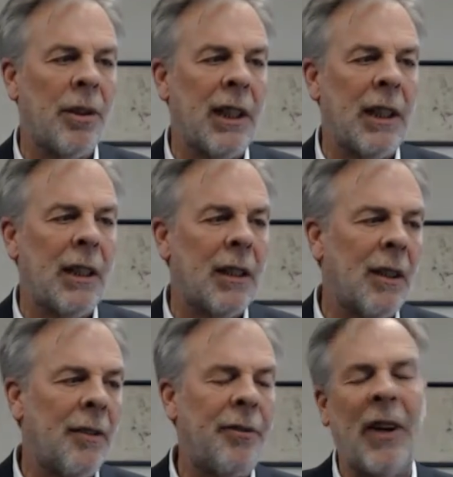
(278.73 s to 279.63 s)
the
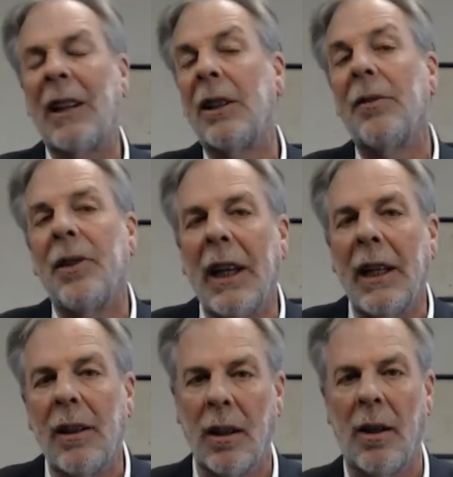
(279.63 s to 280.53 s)
effective
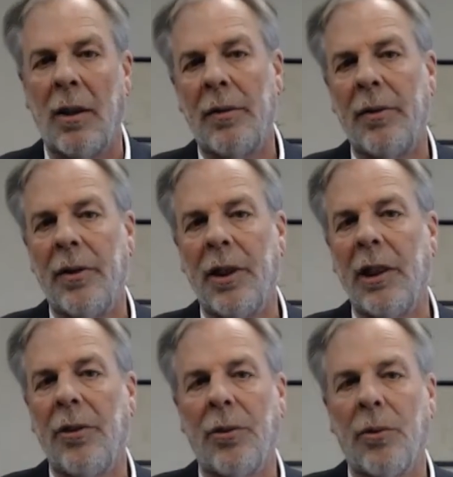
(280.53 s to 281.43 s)
date of
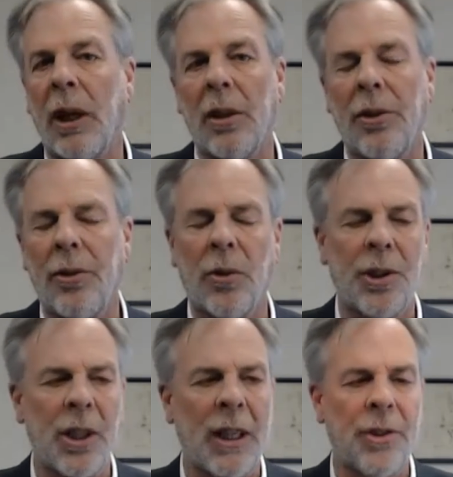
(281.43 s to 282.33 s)
these
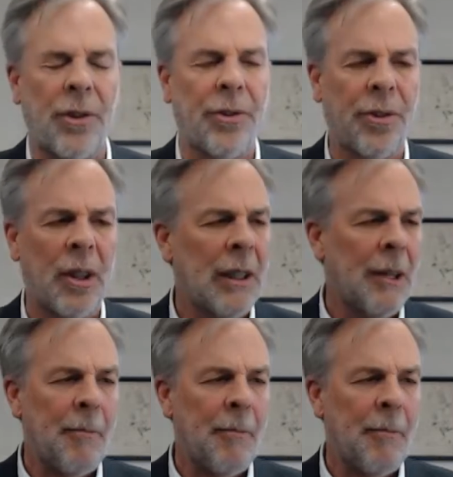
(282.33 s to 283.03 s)
regulatory changes.